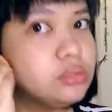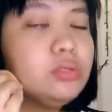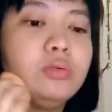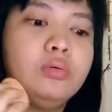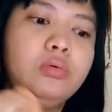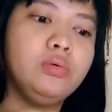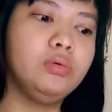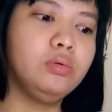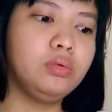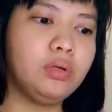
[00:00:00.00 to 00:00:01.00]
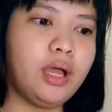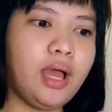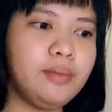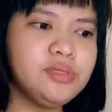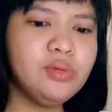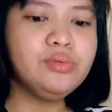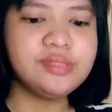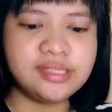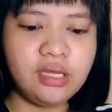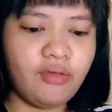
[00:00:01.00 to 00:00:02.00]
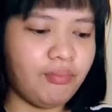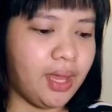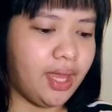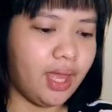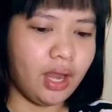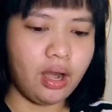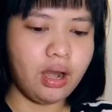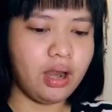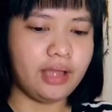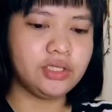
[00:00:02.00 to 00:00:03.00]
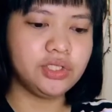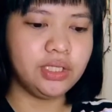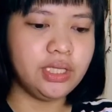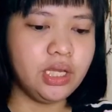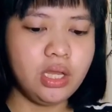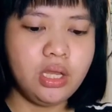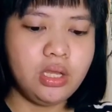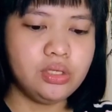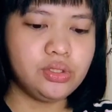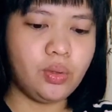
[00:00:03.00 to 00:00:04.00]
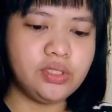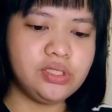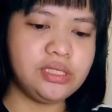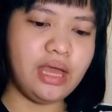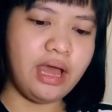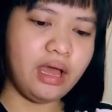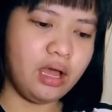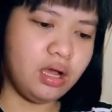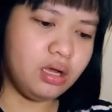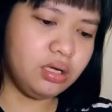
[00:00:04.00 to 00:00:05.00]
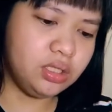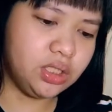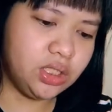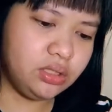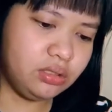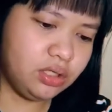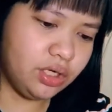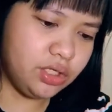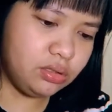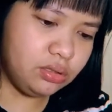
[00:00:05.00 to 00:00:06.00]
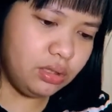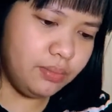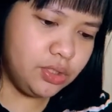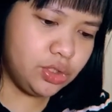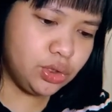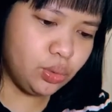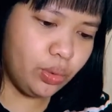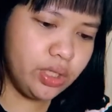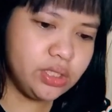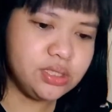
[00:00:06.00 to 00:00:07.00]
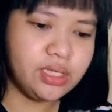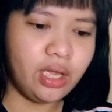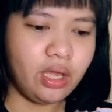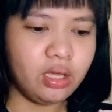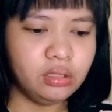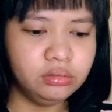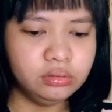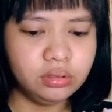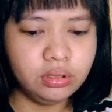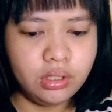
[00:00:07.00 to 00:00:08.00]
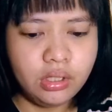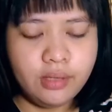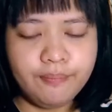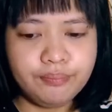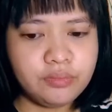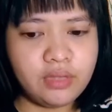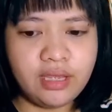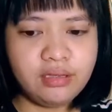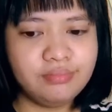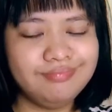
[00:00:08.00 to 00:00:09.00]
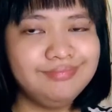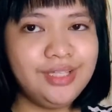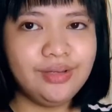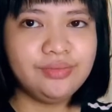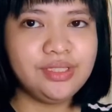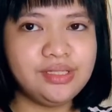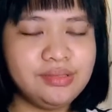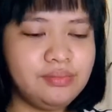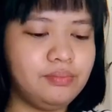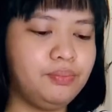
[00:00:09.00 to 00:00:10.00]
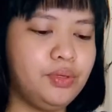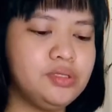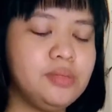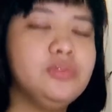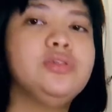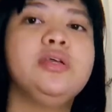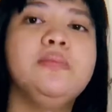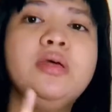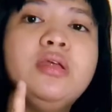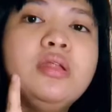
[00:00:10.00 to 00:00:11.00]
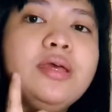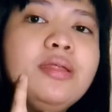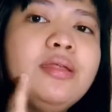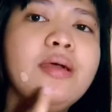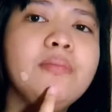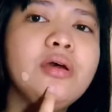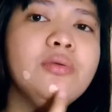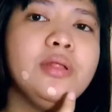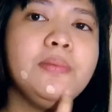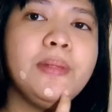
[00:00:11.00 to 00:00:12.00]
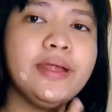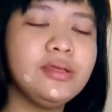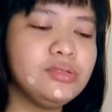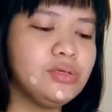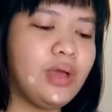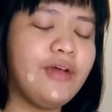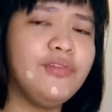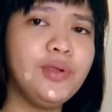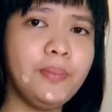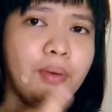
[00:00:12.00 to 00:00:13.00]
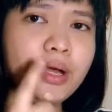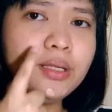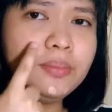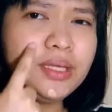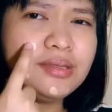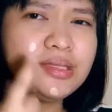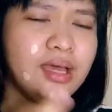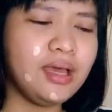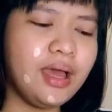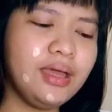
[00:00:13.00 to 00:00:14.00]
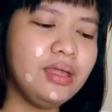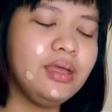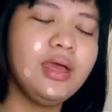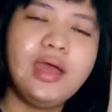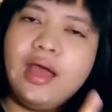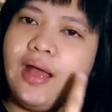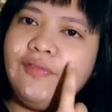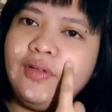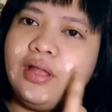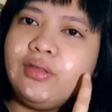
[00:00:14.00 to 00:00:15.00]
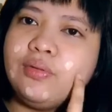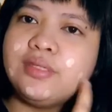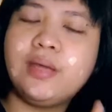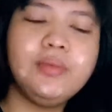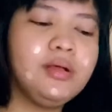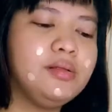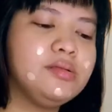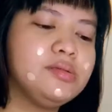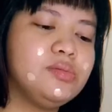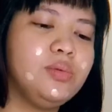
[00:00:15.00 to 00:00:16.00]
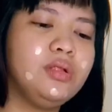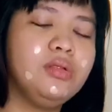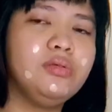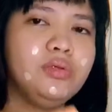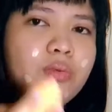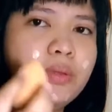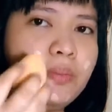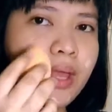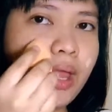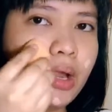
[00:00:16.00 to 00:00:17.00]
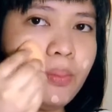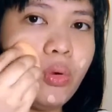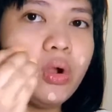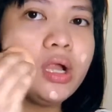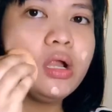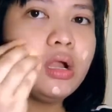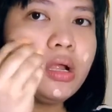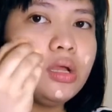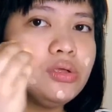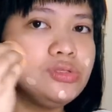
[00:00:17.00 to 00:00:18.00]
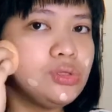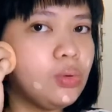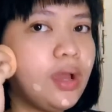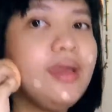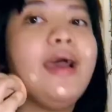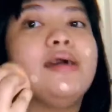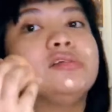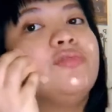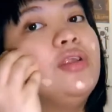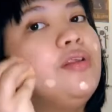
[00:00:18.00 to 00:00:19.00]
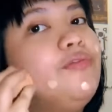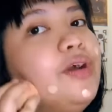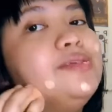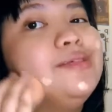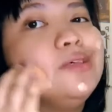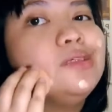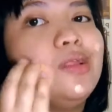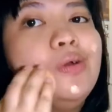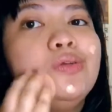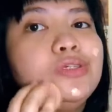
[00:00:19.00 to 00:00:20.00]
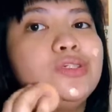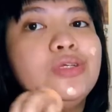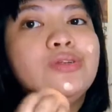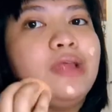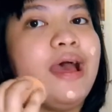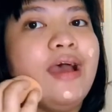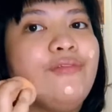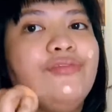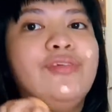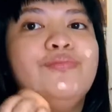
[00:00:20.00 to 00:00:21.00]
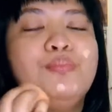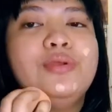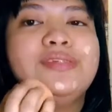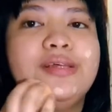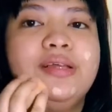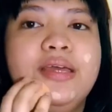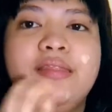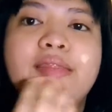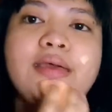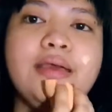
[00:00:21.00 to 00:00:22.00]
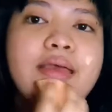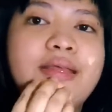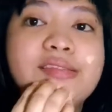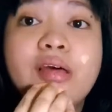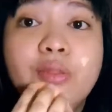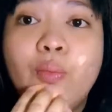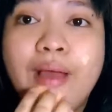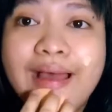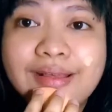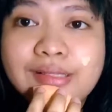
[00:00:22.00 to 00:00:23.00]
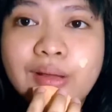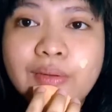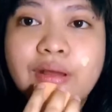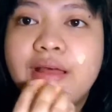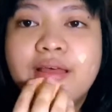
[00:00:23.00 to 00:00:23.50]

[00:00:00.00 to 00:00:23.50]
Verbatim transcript: so I'm so sick of my hair actually so I just cut it a bit short and you know just put some treatment in it and I'm not really planning to have a rebond because I, I, I feel like those chemicals will ruin my hair more so I asked for advice and they said oh you should have the Brazilian thingy it's not the wax though